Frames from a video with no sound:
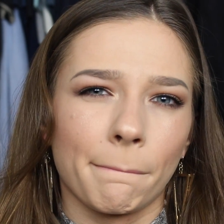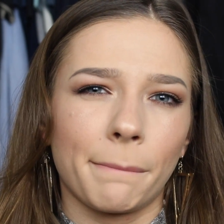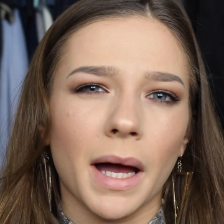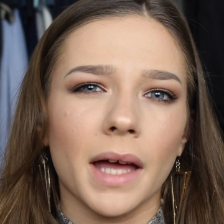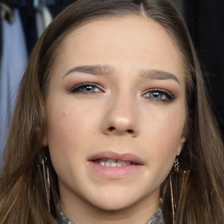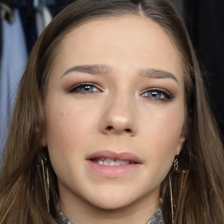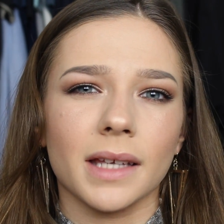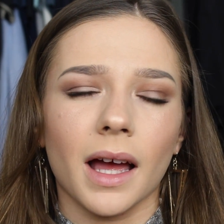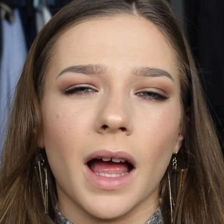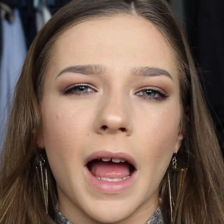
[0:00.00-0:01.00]
but
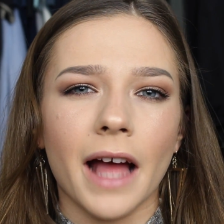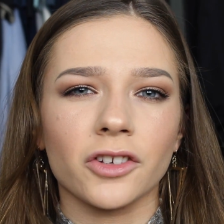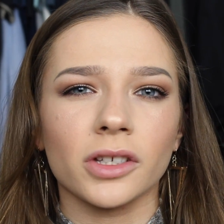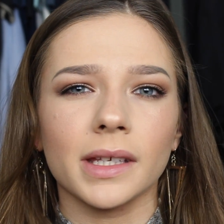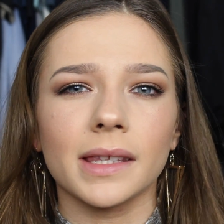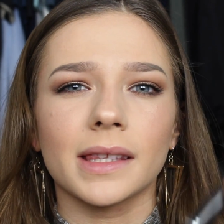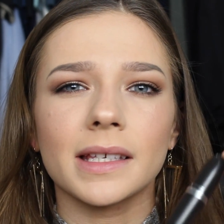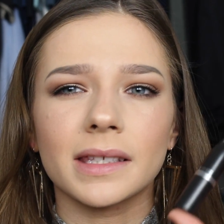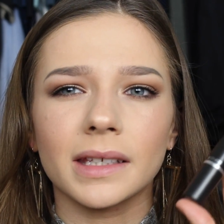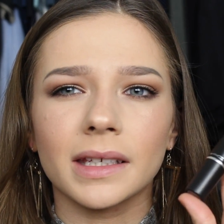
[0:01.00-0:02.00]
actually
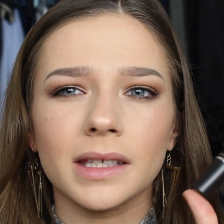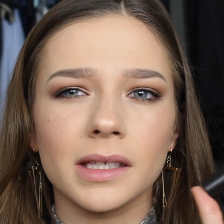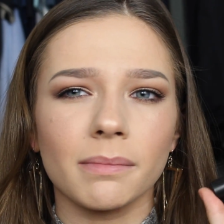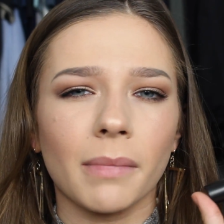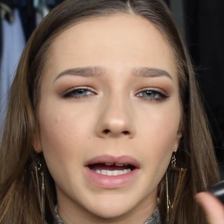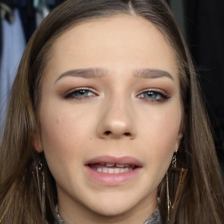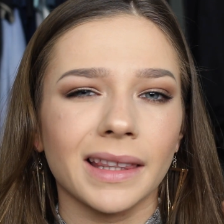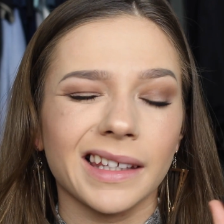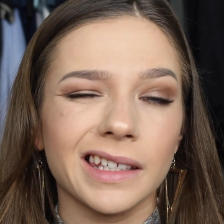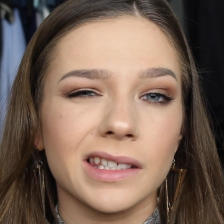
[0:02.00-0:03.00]
this is my
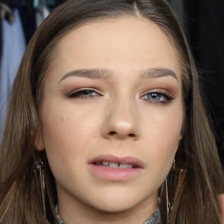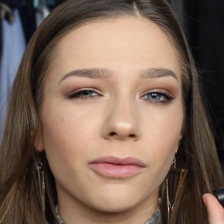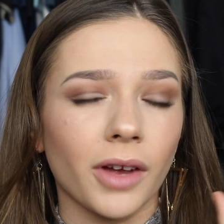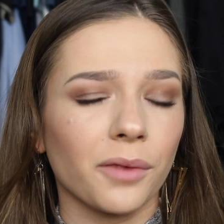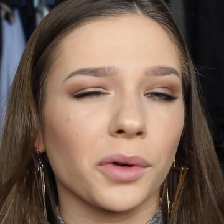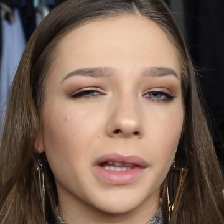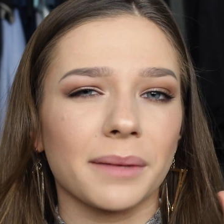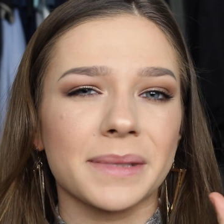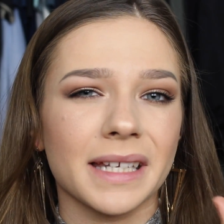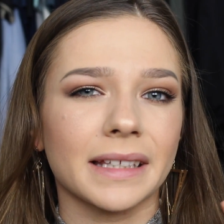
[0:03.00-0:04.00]
least favorite
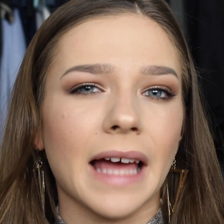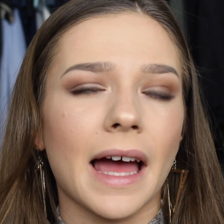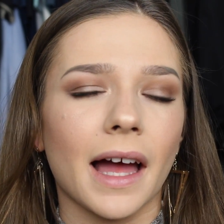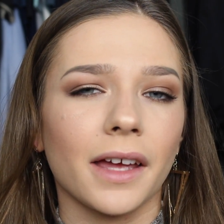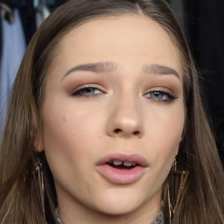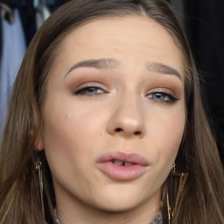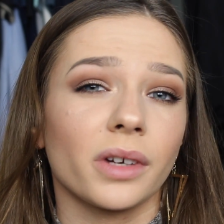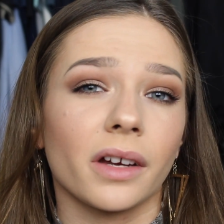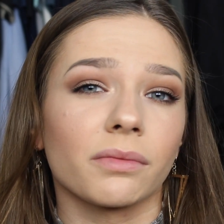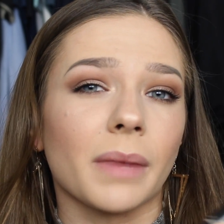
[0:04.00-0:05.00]
lipstick that I
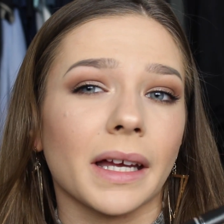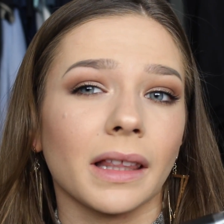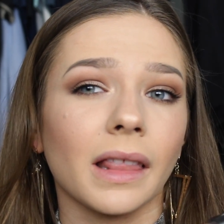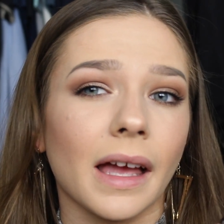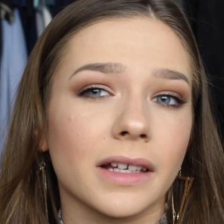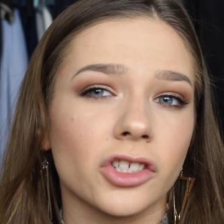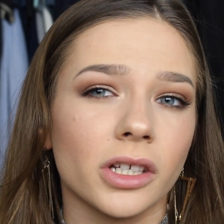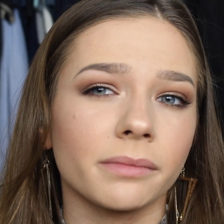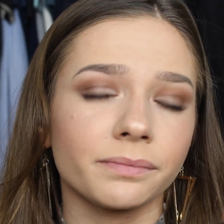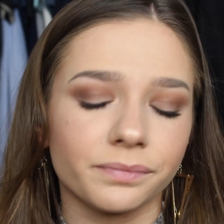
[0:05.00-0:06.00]
own of my
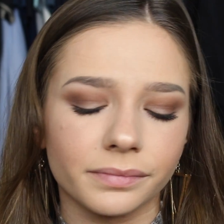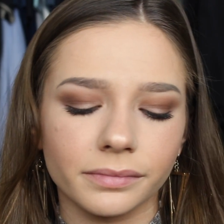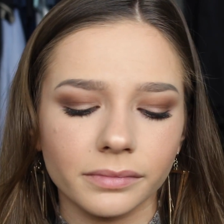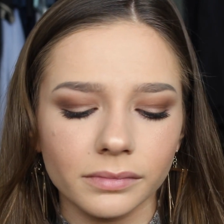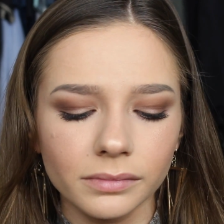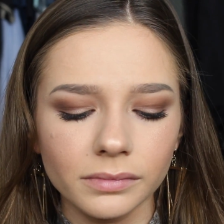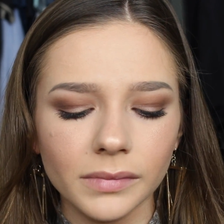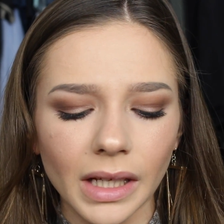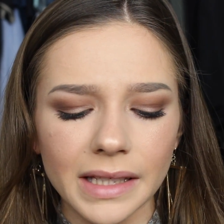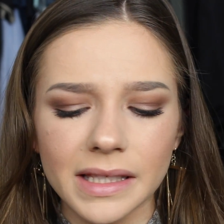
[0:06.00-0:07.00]
collection.
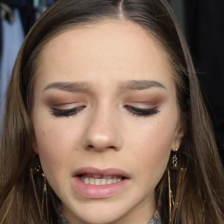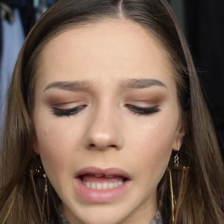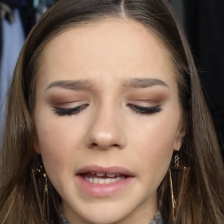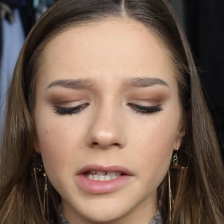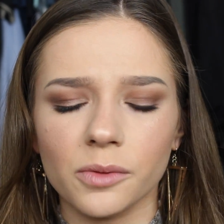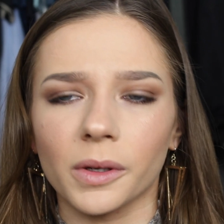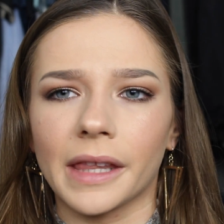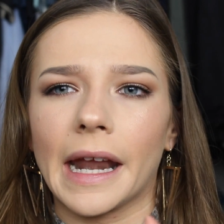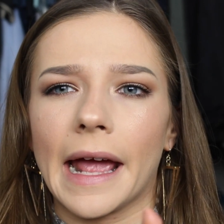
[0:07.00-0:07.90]
It's the lightest one that